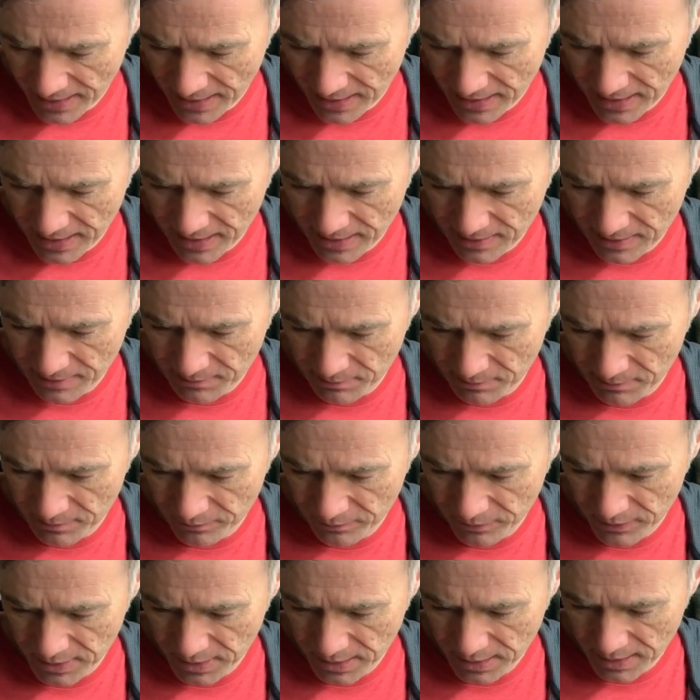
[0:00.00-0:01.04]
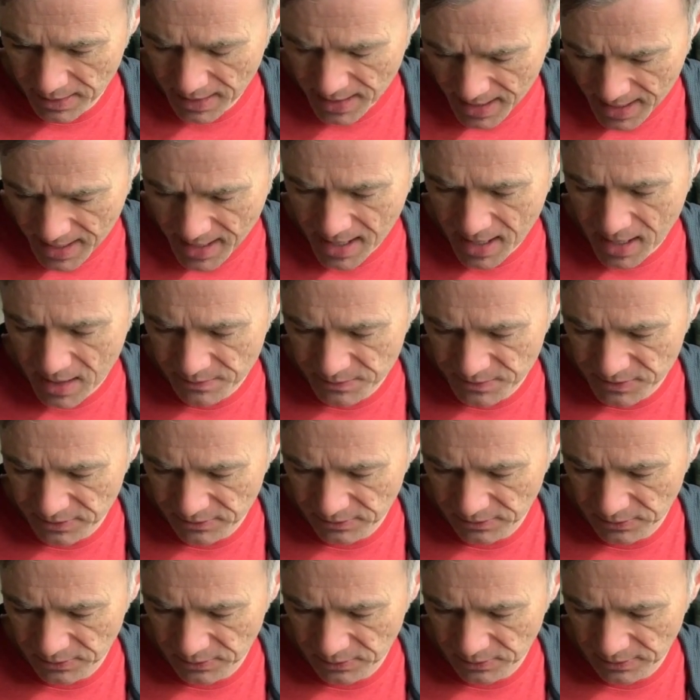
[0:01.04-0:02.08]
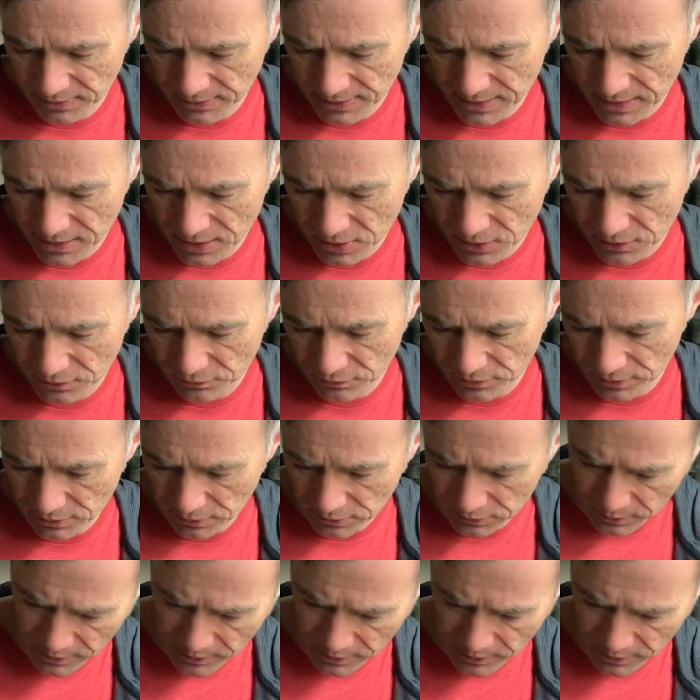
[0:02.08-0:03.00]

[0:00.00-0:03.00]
I am absolutely thrilled